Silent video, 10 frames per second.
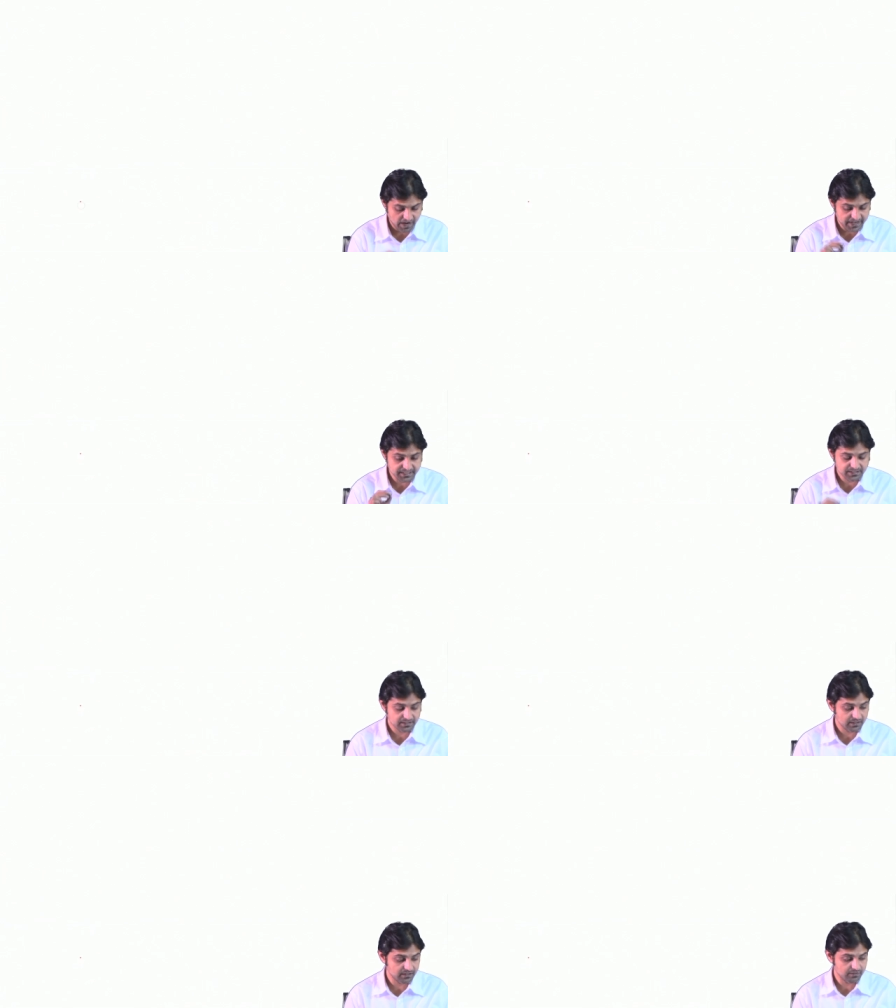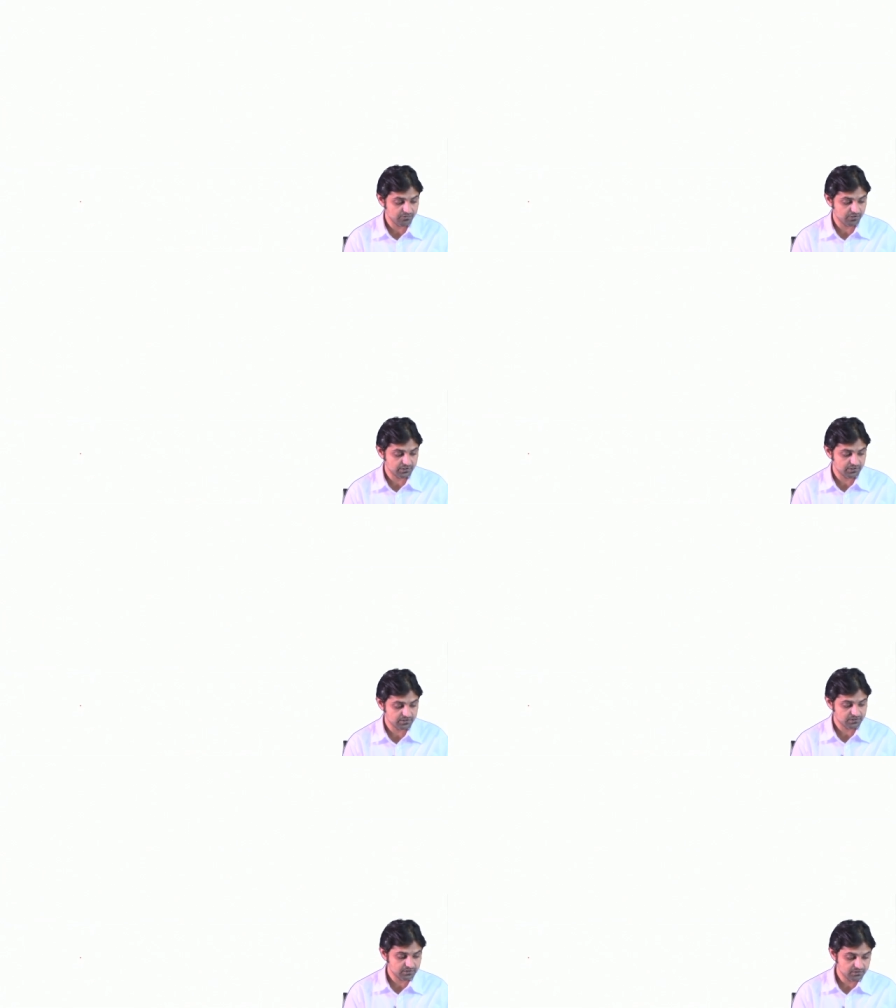white screen for
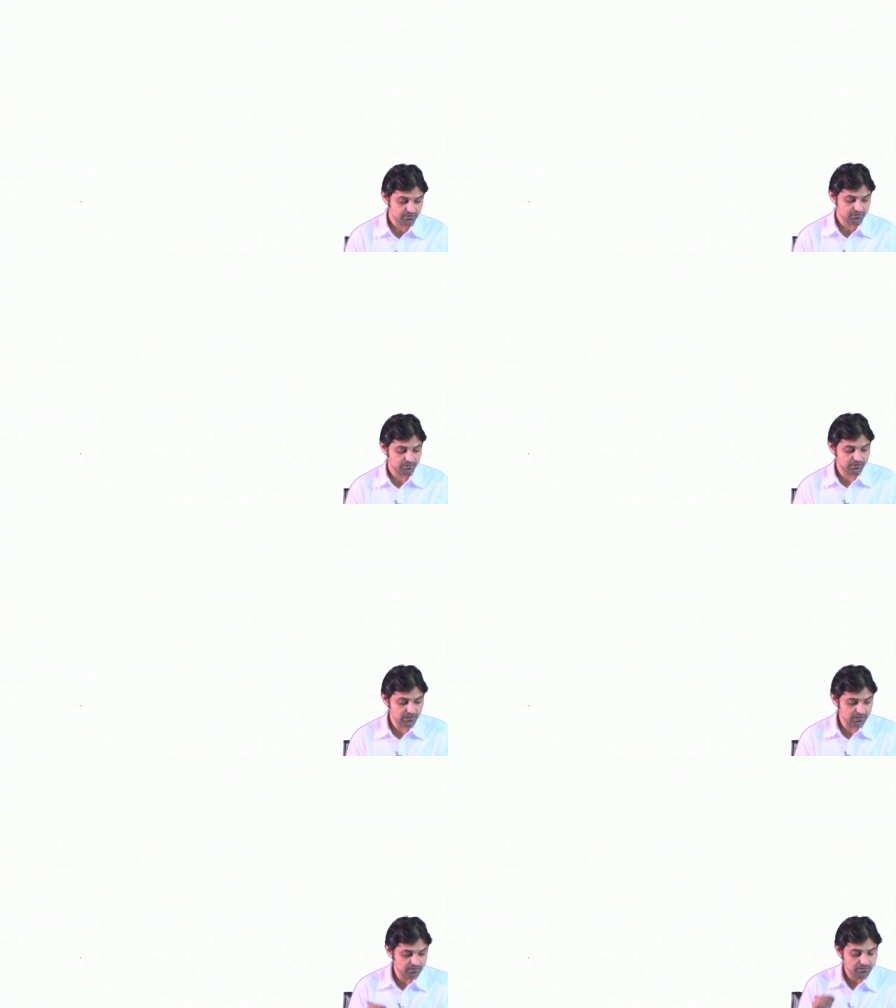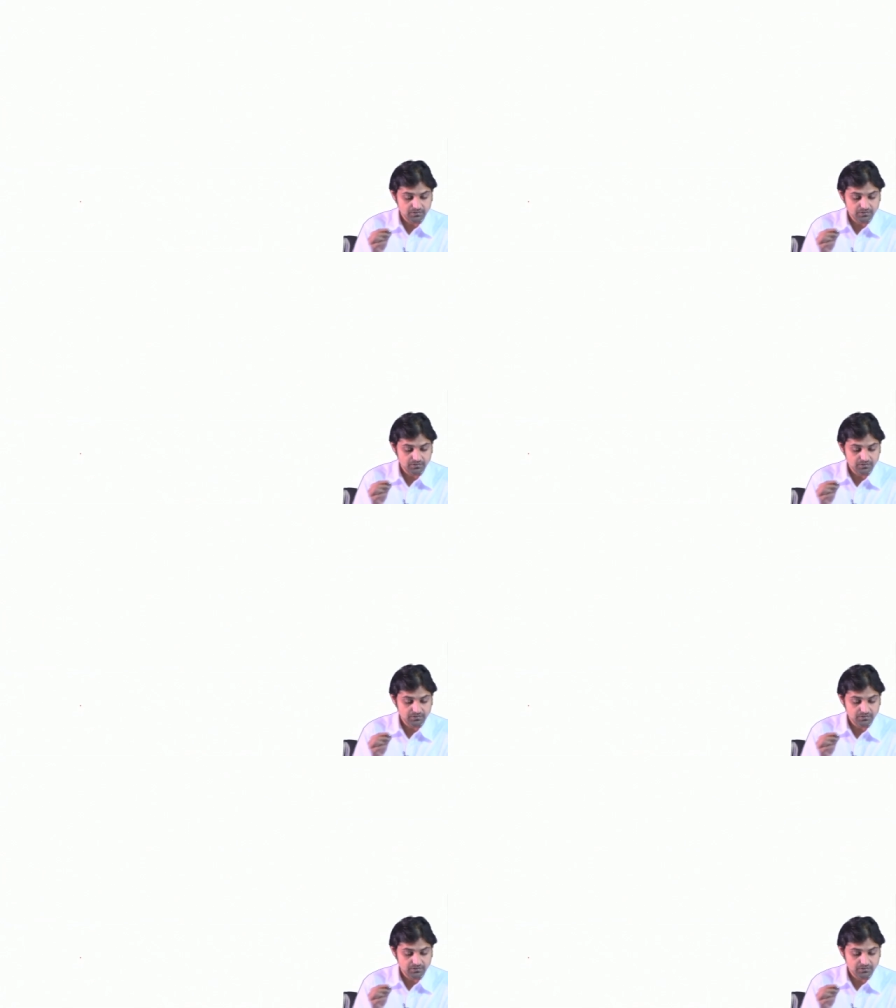this okay